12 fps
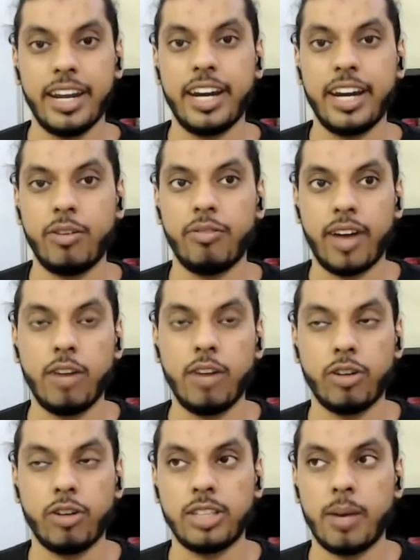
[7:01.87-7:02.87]
great value,
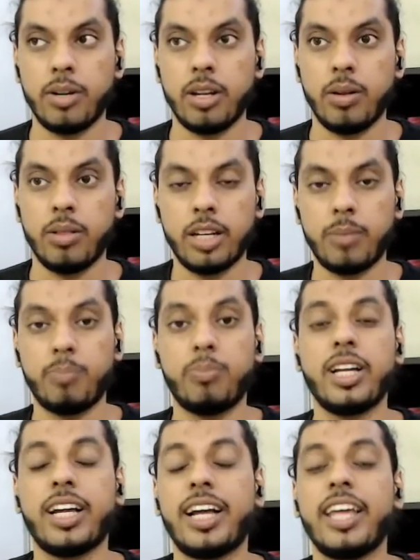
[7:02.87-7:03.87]
for example,
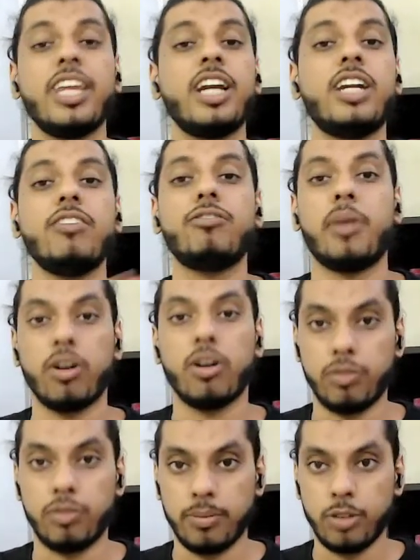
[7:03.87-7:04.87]
the creative point
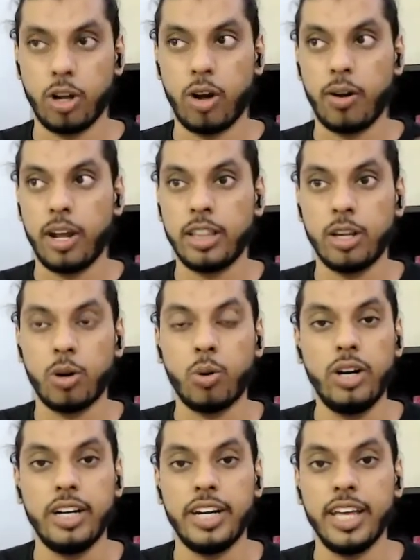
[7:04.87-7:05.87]
of view in the
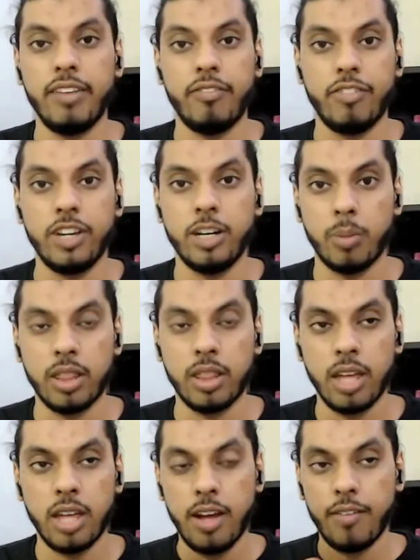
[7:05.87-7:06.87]
whole day, week,
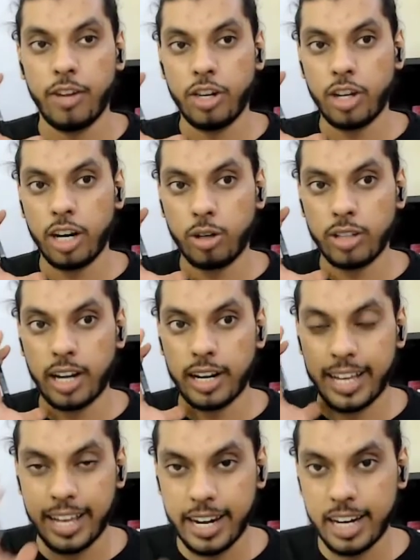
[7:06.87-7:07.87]
month, when you're into
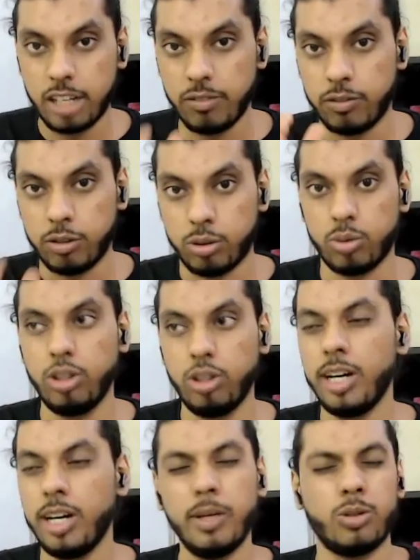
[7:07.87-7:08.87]
that creative zone, you
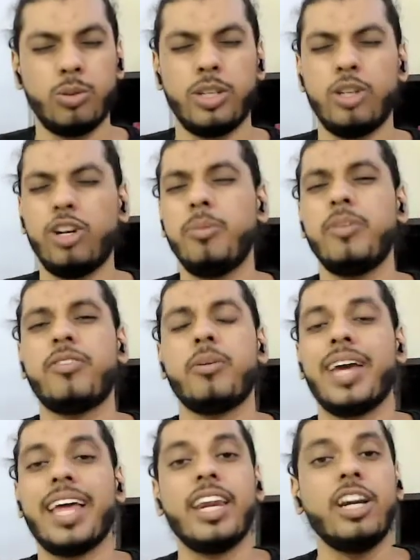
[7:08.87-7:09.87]
can be
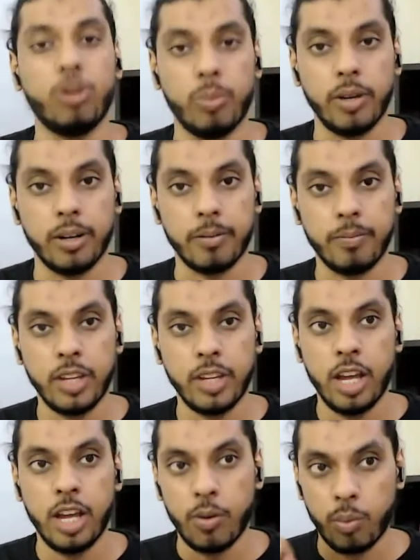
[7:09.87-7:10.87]
from any domain.
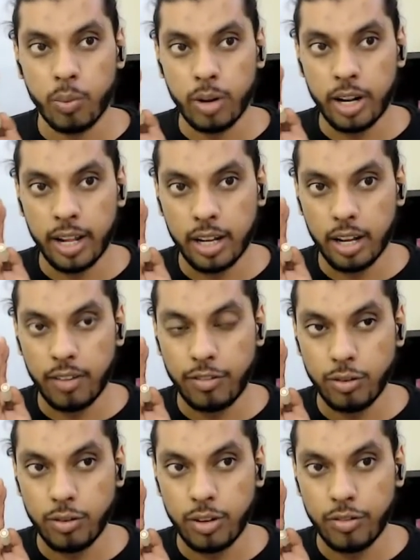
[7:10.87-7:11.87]
Like if
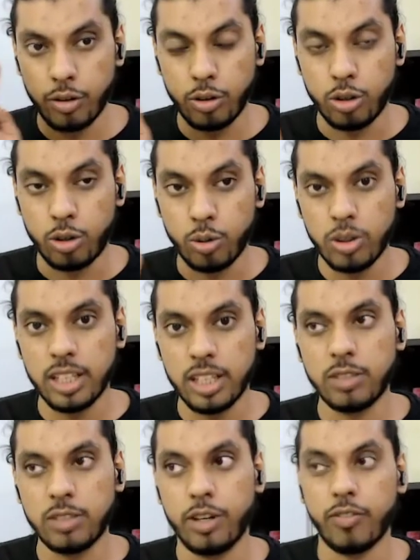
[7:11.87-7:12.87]
you do
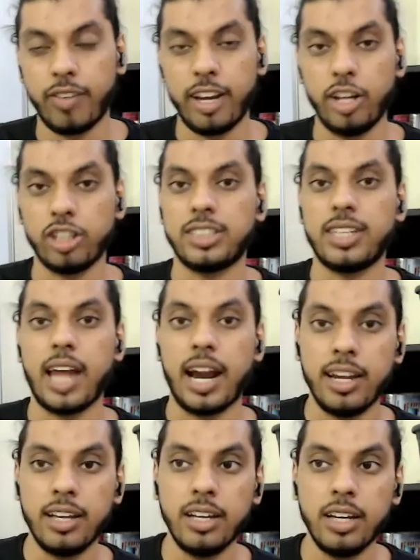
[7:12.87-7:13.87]
things while you're
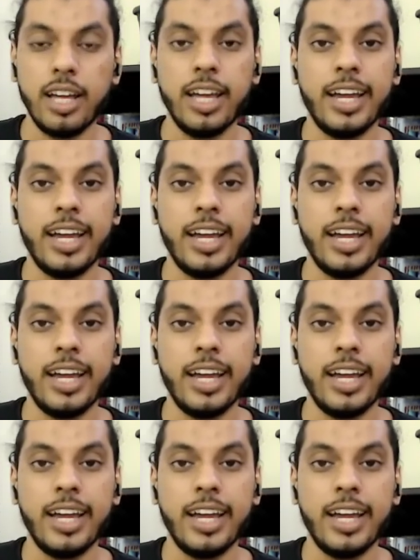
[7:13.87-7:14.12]
standing,